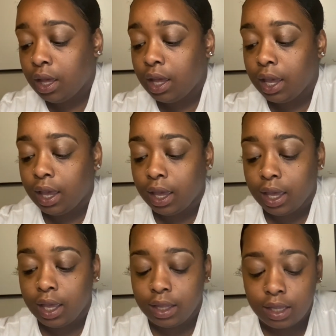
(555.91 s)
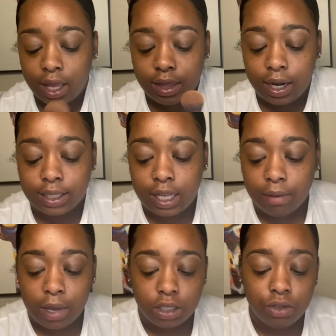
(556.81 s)
And then I take
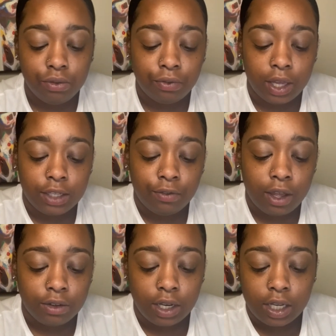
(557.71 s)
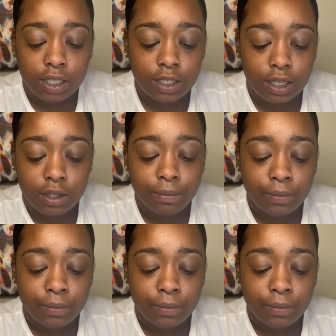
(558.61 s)
my Too Faced foundation